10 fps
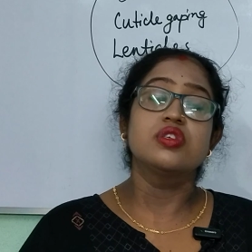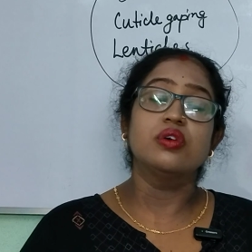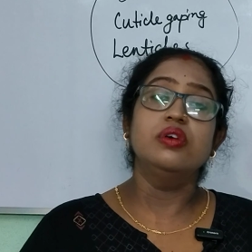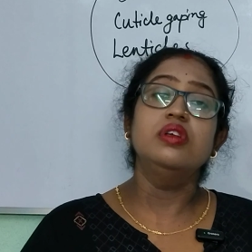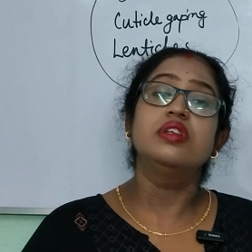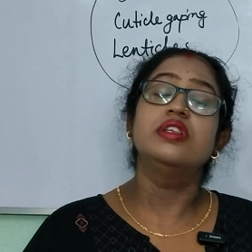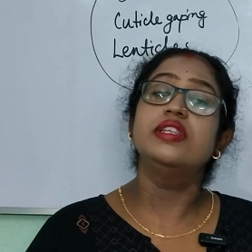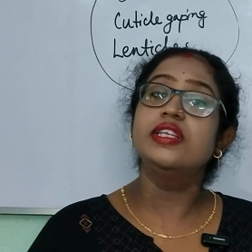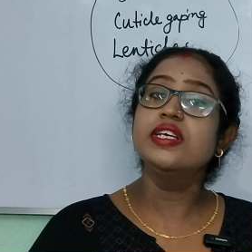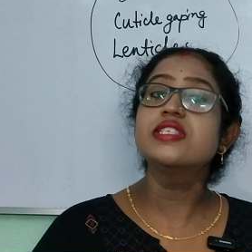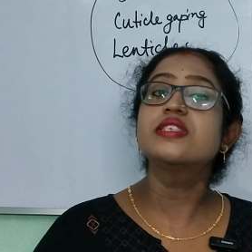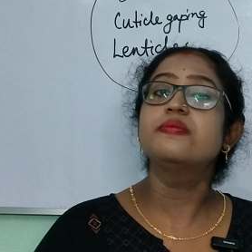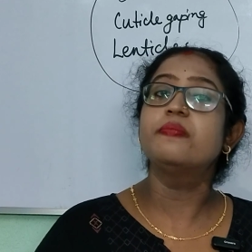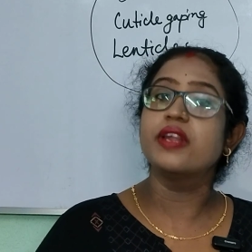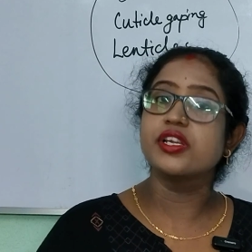So
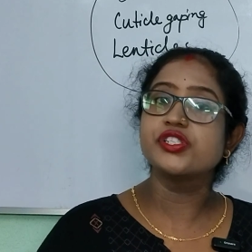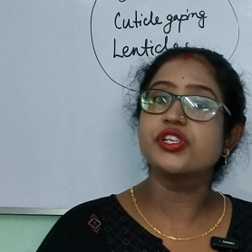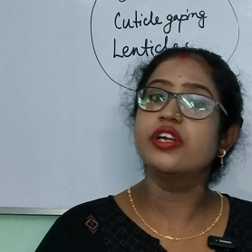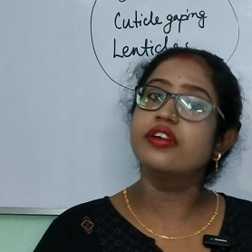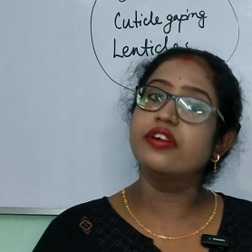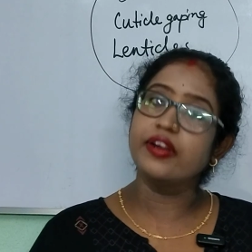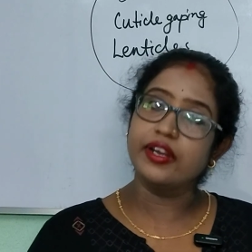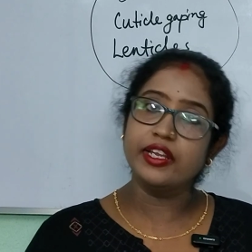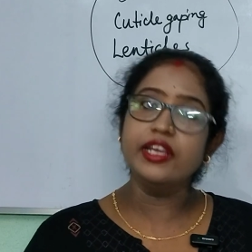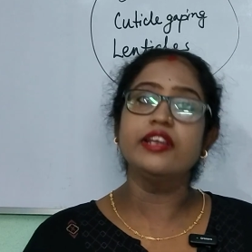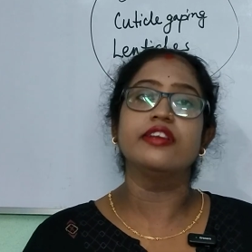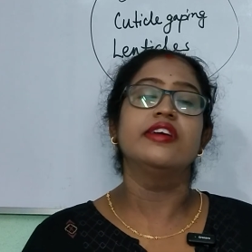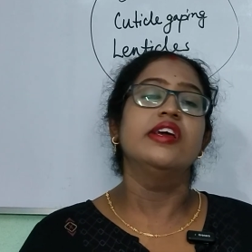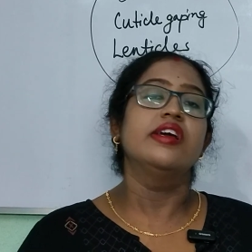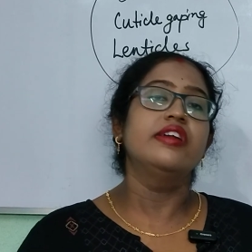this pressure
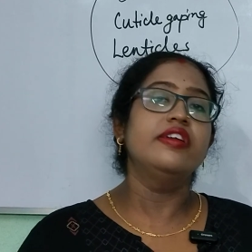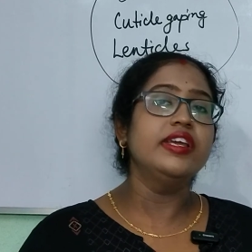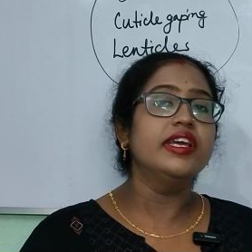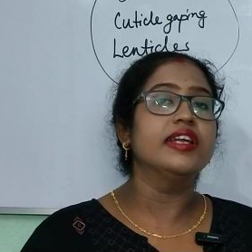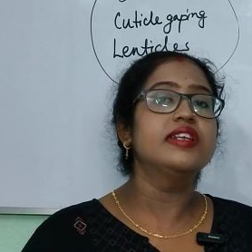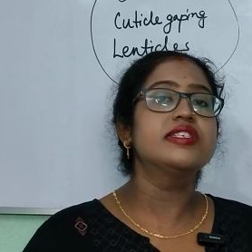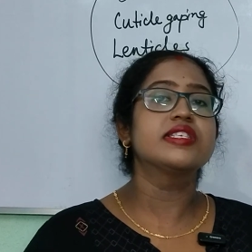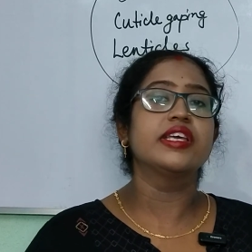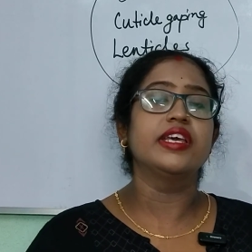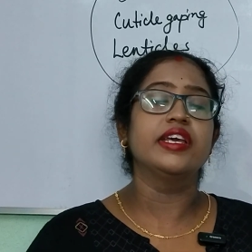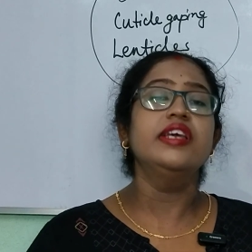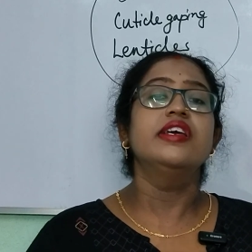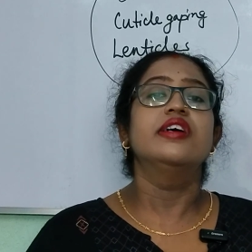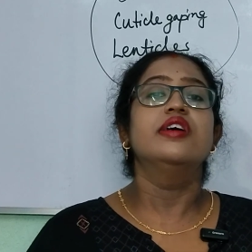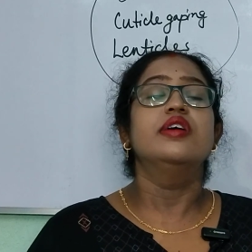gradient creates
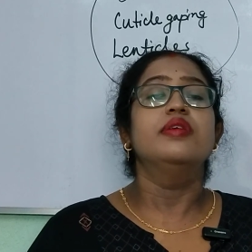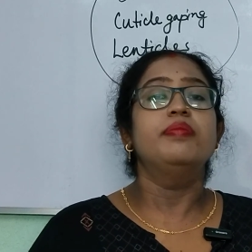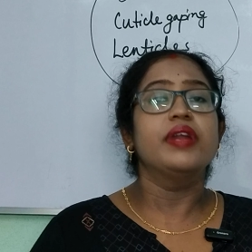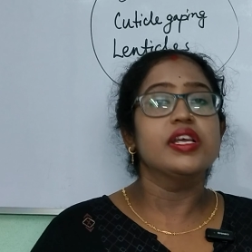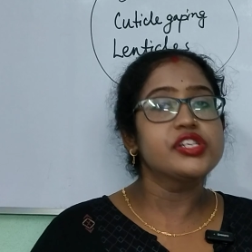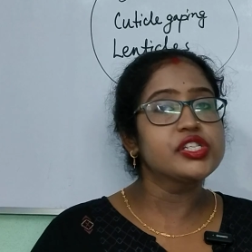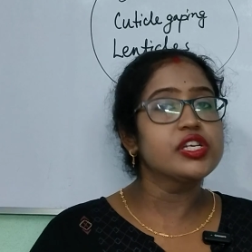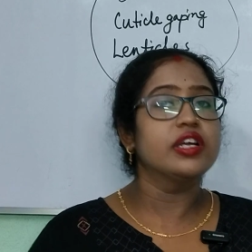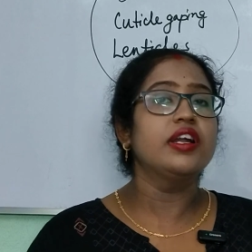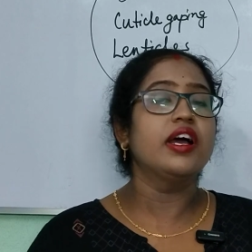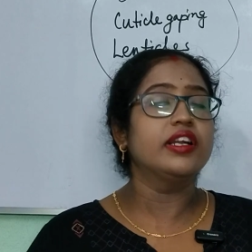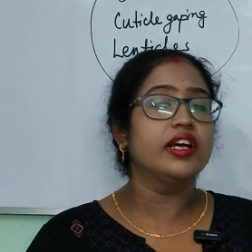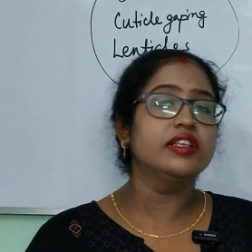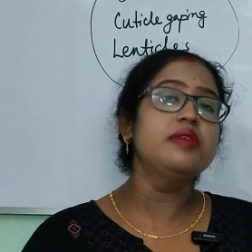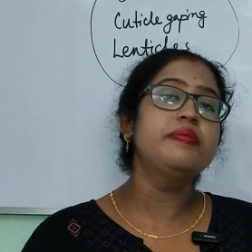a pressure,
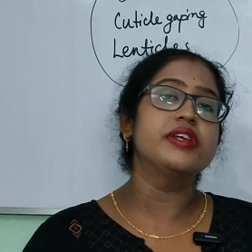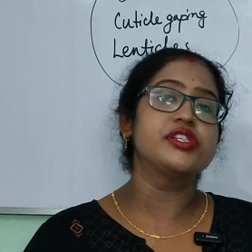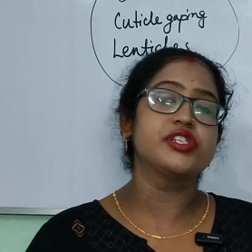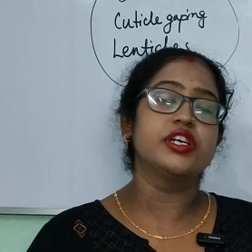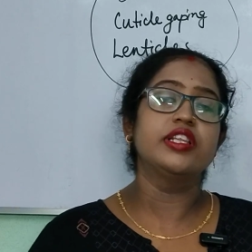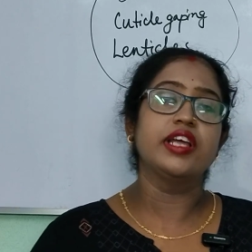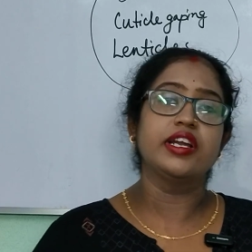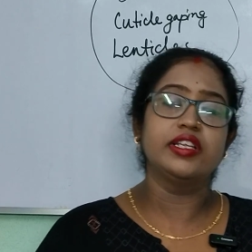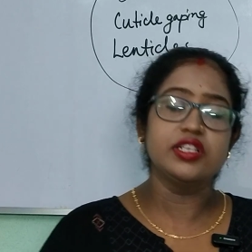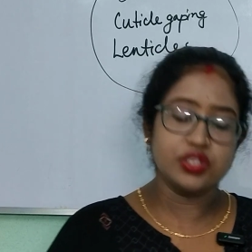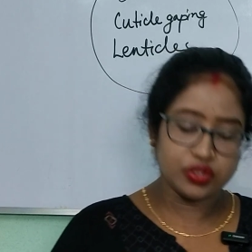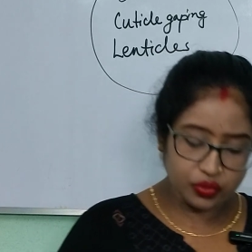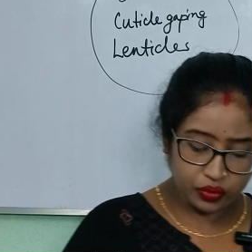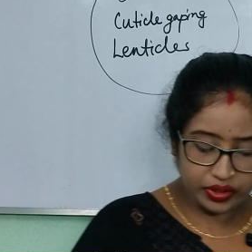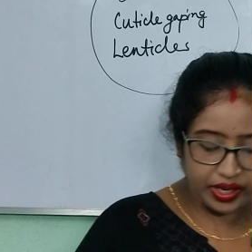another pressure, that is
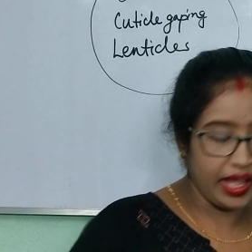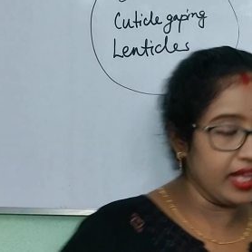known